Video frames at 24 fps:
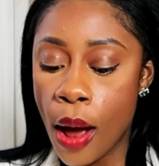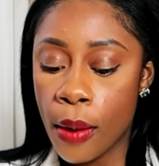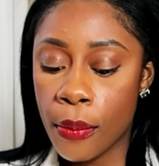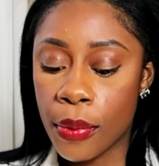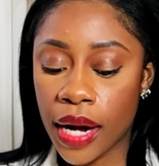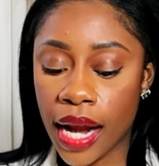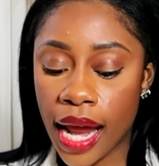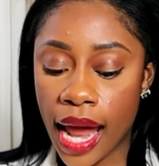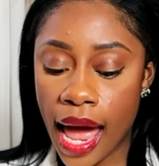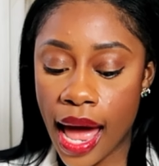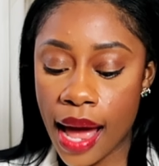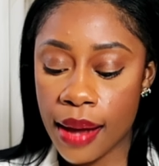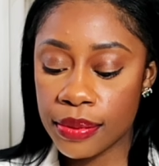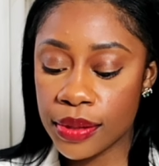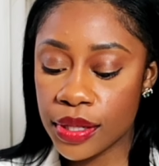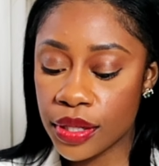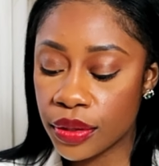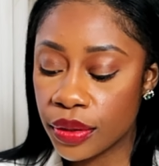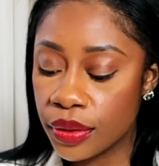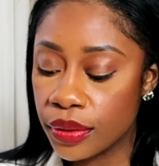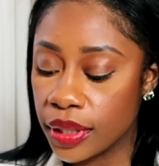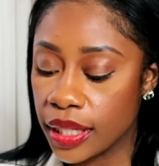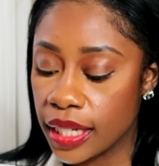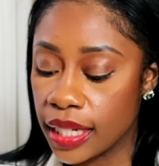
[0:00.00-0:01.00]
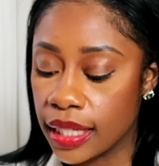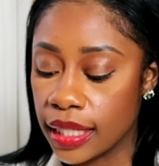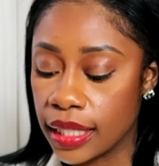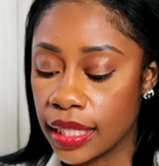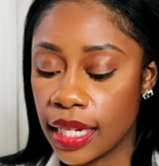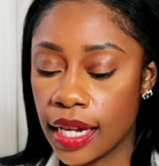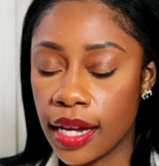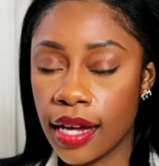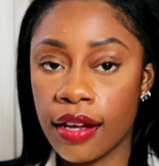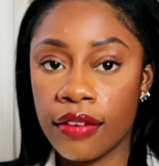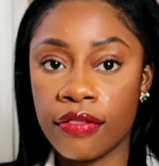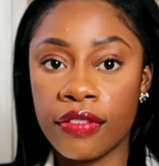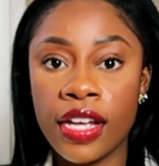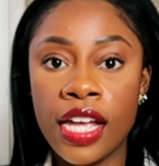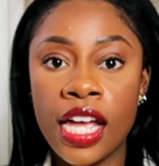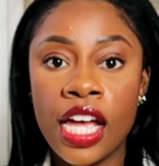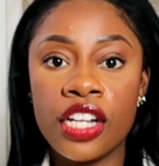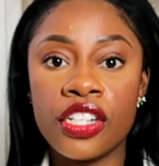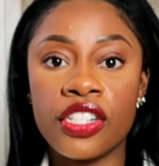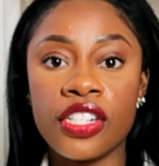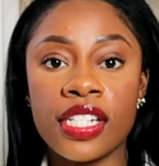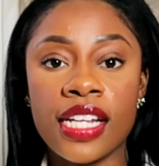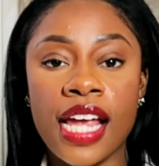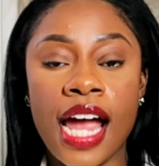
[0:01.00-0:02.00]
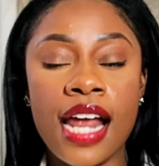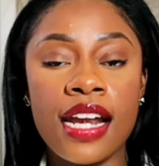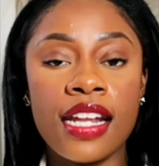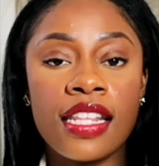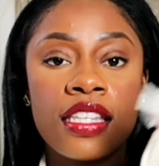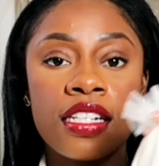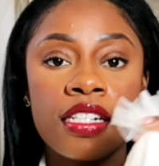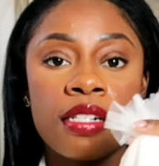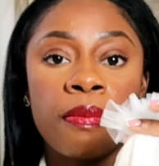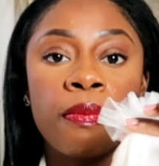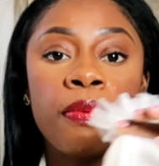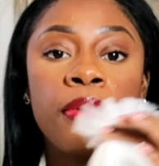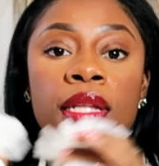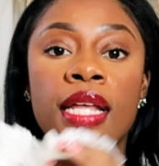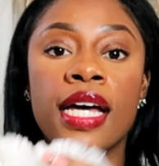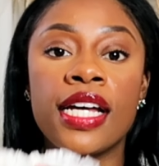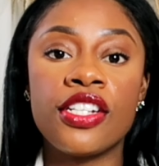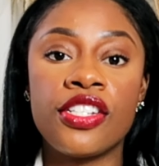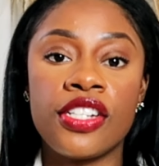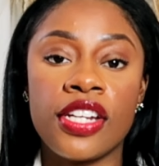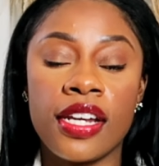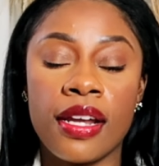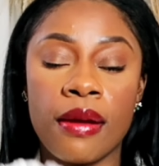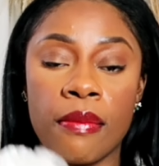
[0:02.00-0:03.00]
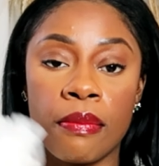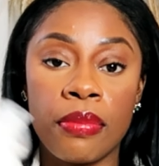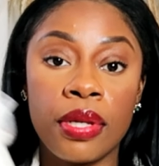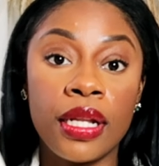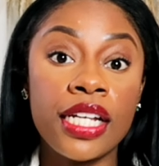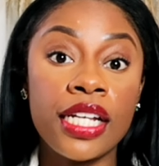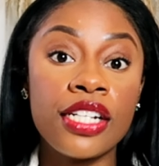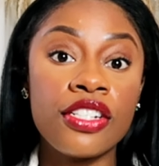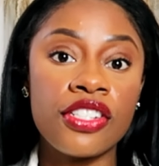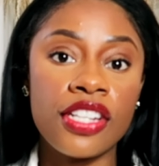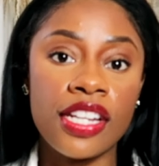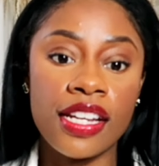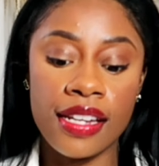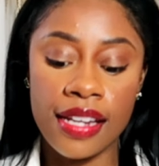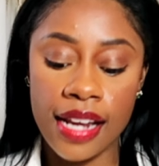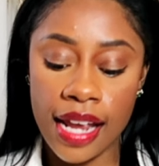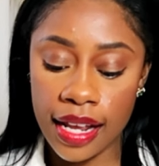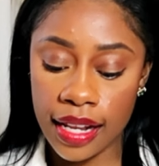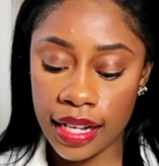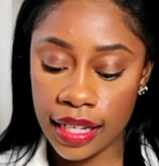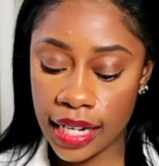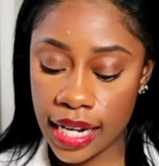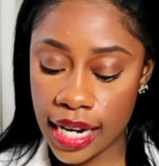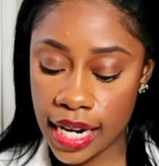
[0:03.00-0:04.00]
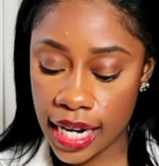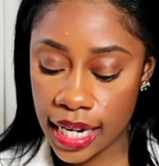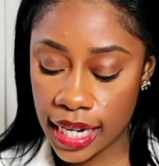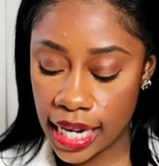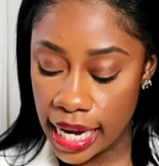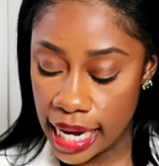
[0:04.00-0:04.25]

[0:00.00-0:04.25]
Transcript: But I absolutely love just kind of this plunging neckline.